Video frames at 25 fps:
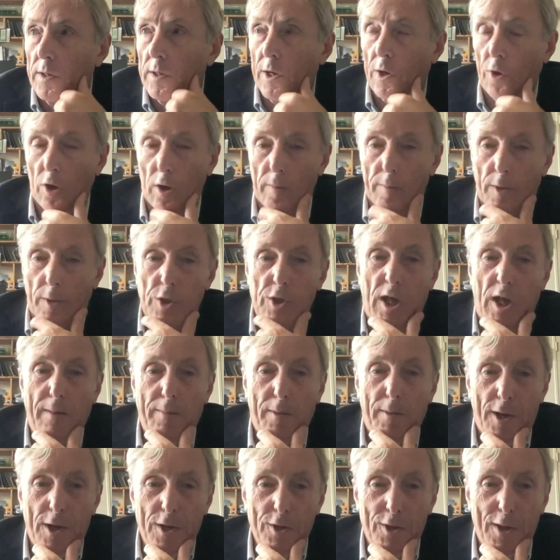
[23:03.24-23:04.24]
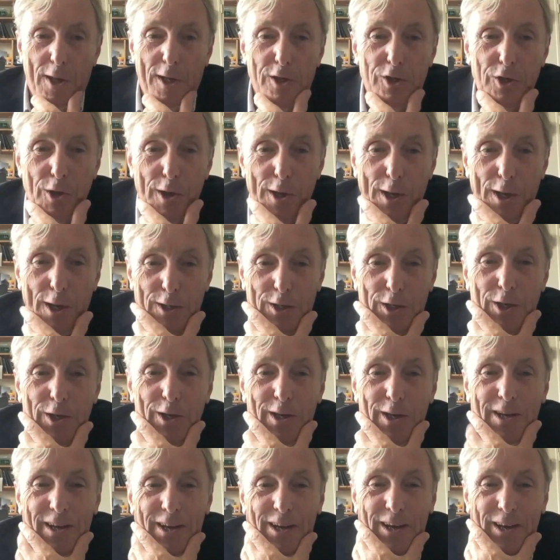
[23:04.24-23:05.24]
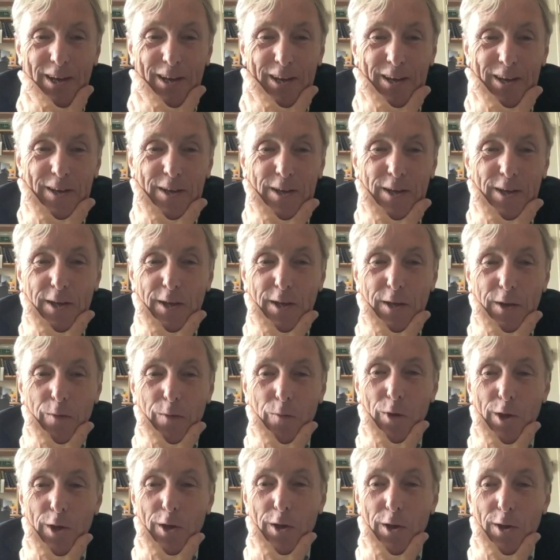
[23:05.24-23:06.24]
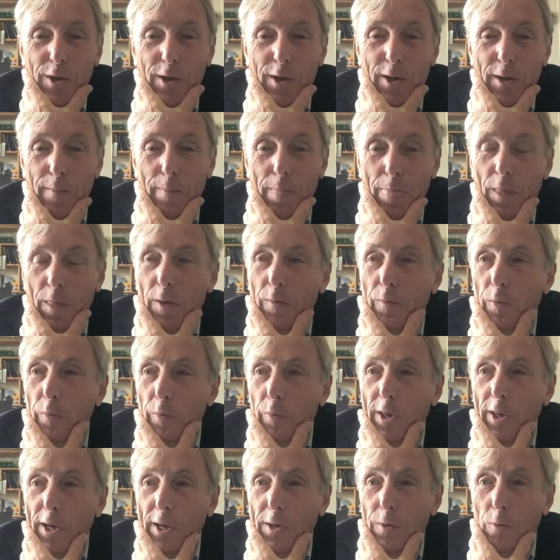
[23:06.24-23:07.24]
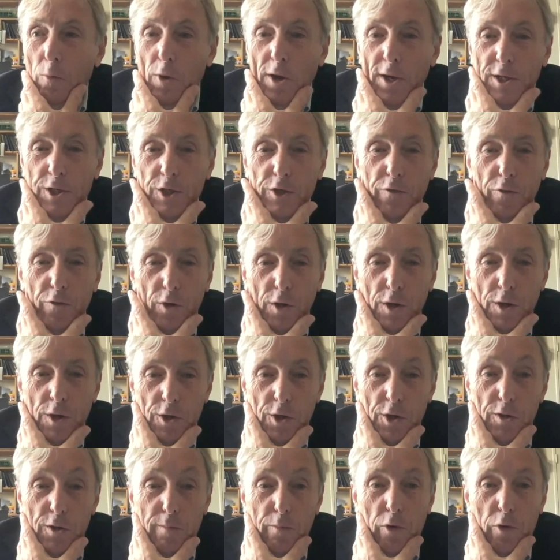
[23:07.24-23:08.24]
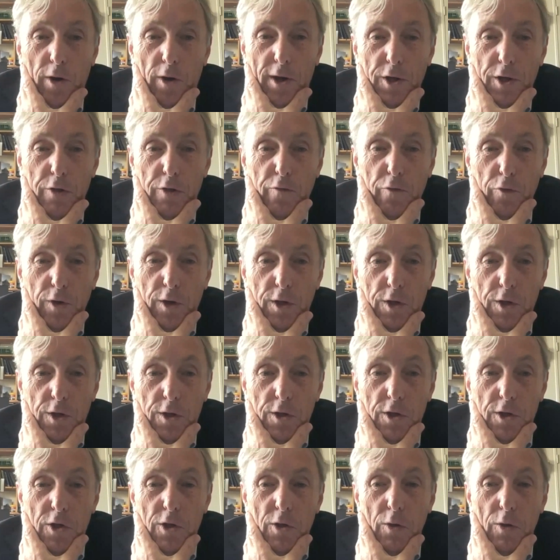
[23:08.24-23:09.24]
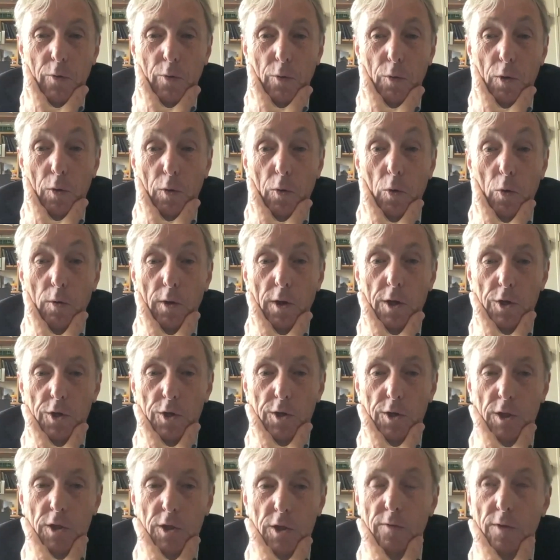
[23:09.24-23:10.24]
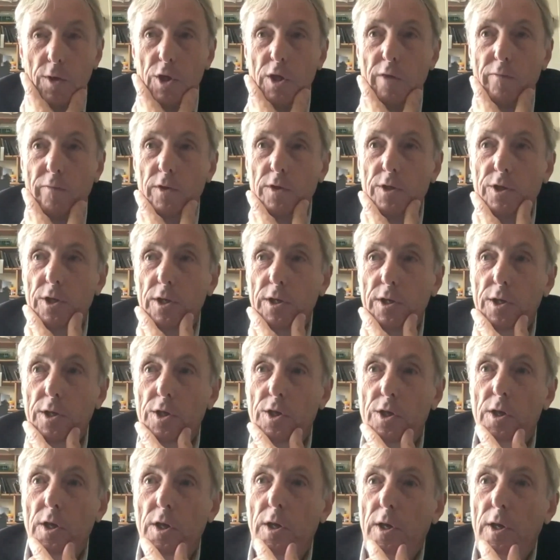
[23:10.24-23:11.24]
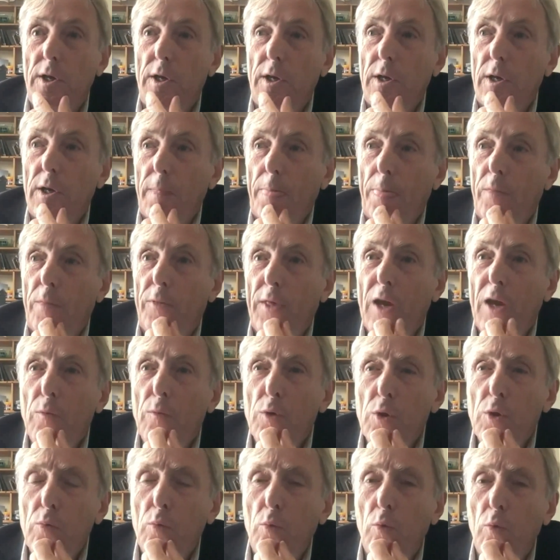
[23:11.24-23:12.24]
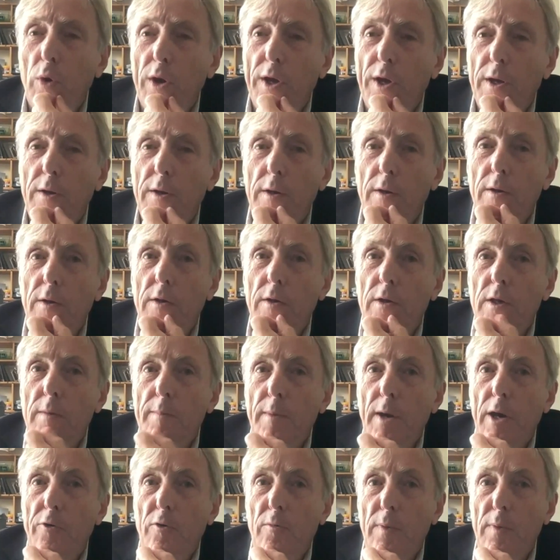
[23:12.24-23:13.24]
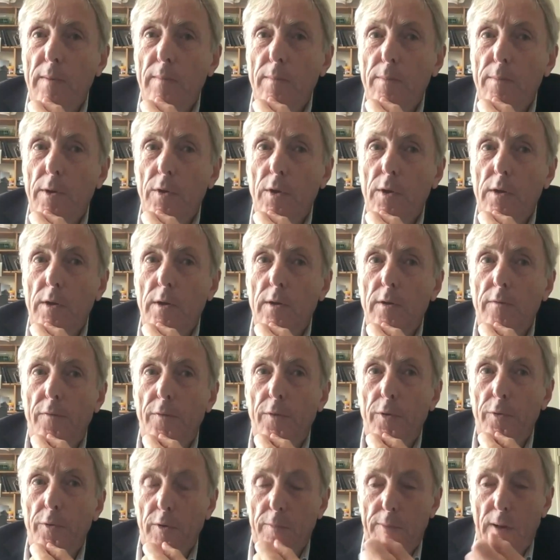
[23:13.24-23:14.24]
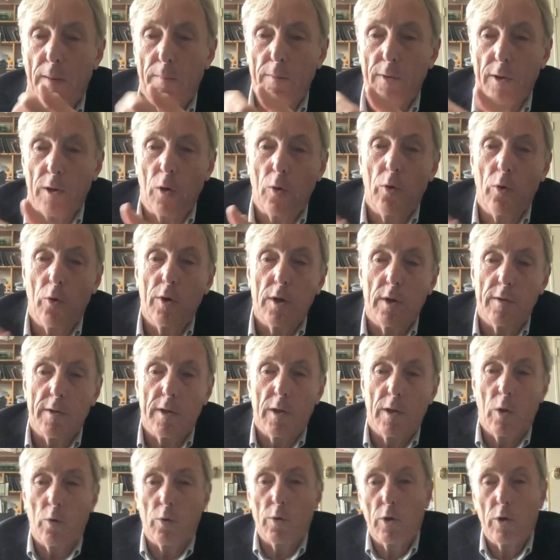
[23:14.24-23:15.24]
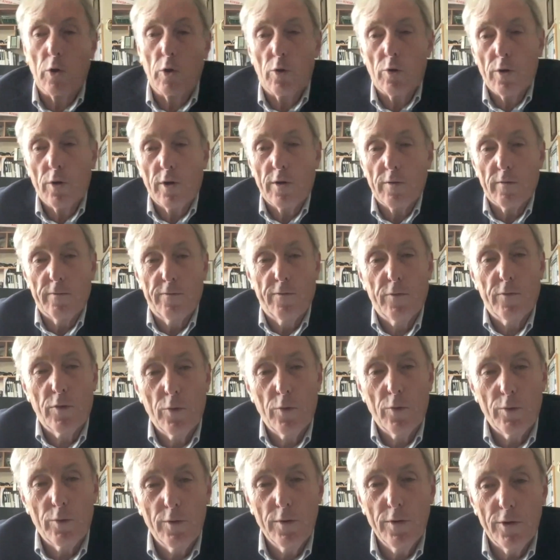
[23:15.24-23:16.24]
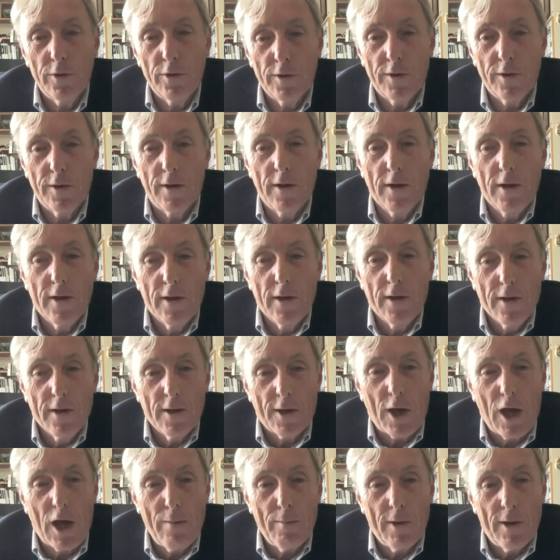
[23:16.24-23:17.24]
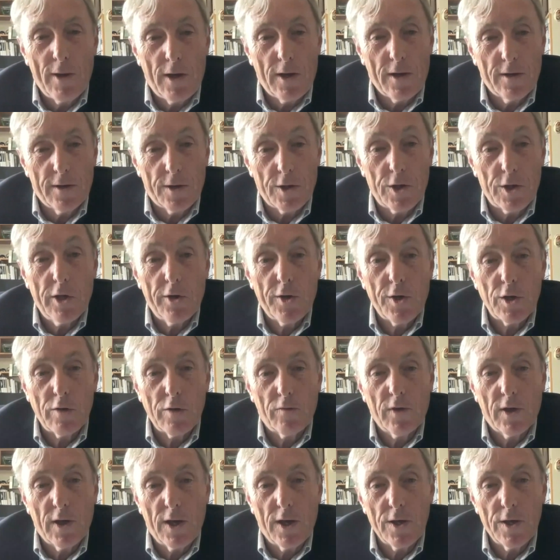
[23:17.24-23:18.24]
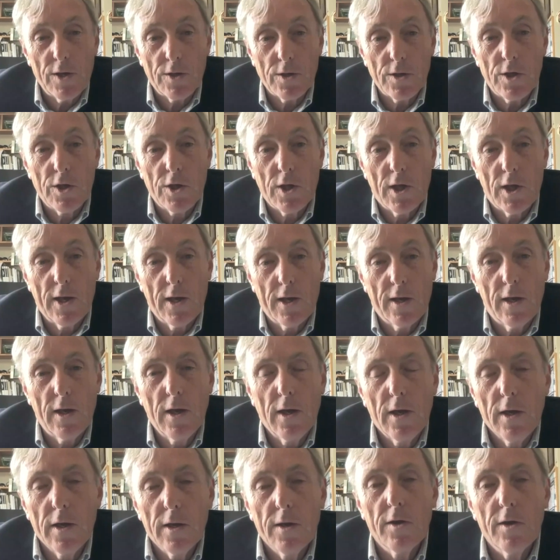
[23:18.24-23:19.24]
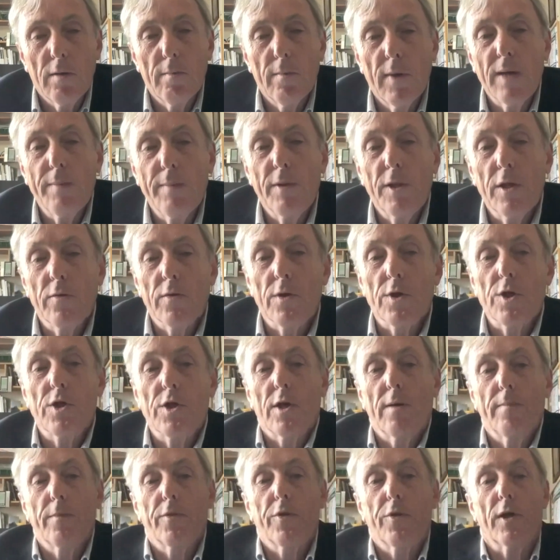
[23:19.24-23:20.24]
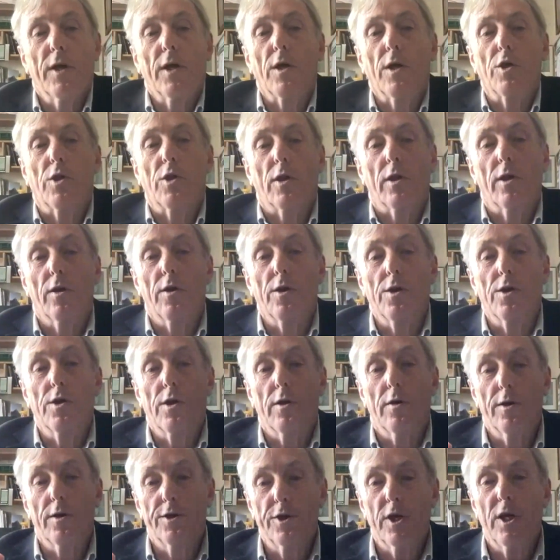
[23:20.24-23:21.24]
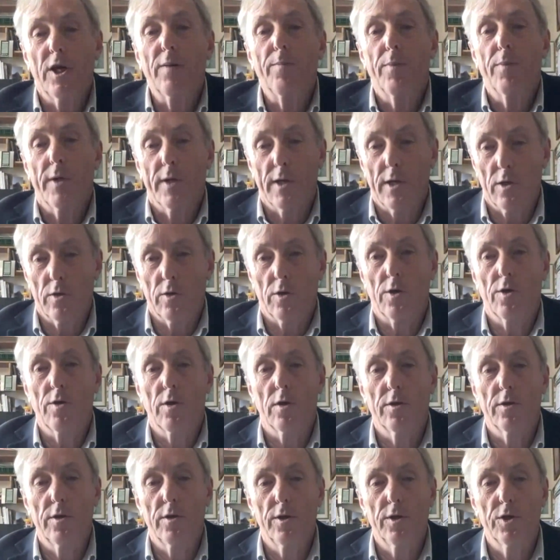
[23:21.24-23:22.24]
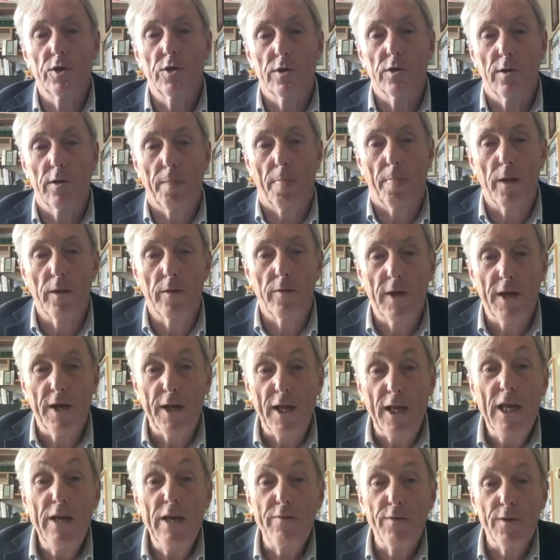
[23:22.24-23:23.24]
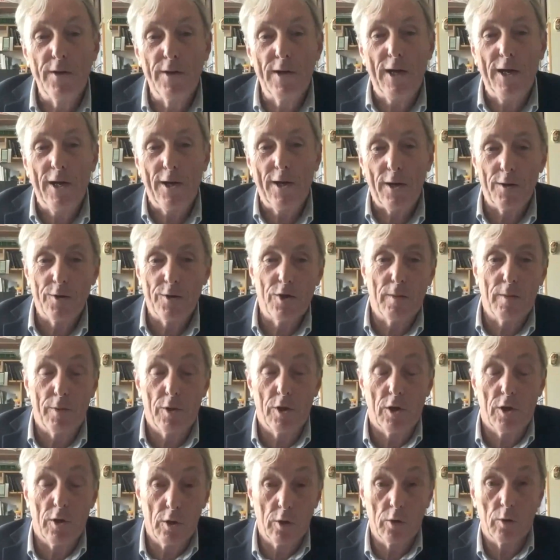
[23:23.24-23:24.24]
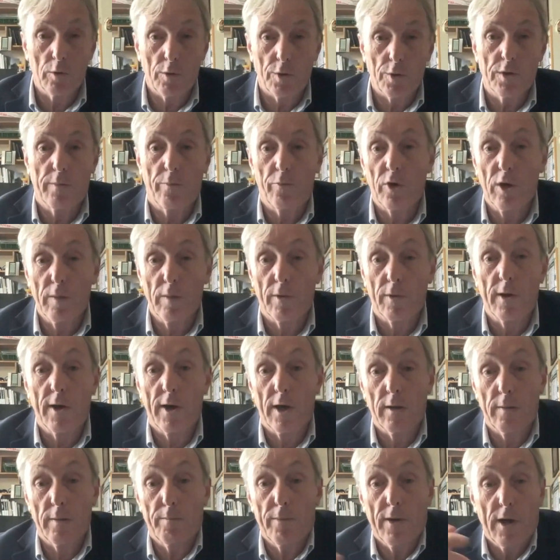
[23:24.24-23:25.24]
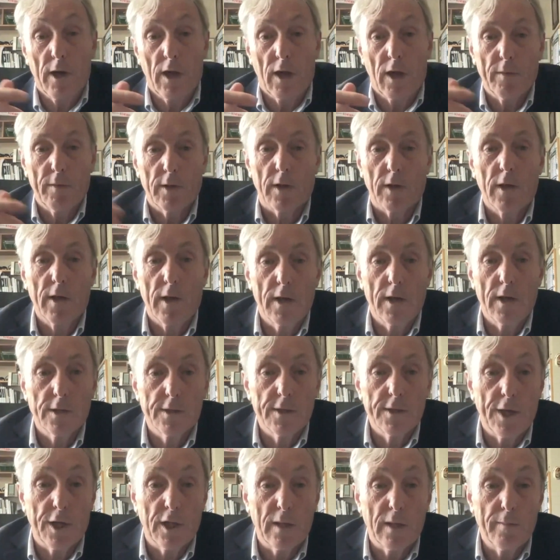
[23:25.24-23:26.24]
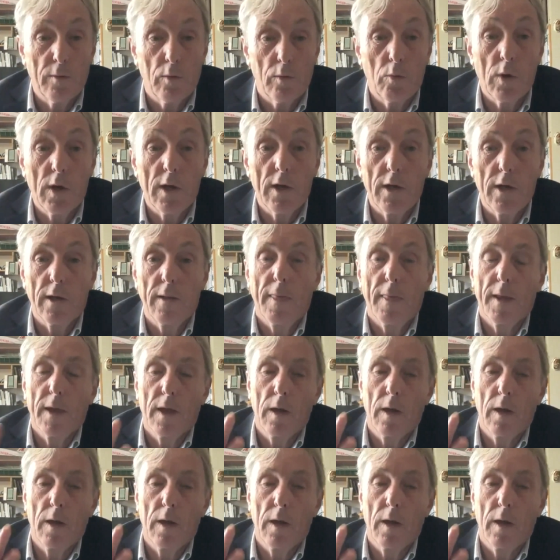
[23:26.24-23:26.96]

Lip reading: Economic Stabilization Act, when we had wage freezes and price freezes, all those things in the 70s, that was when, you might remember that if you were a public lawyer, that Lord Cook of Thorndon came out in a series of cases saying, maybe there are some things that go so deep in our constitution that even our so-called Supreme Parliament can't take them away.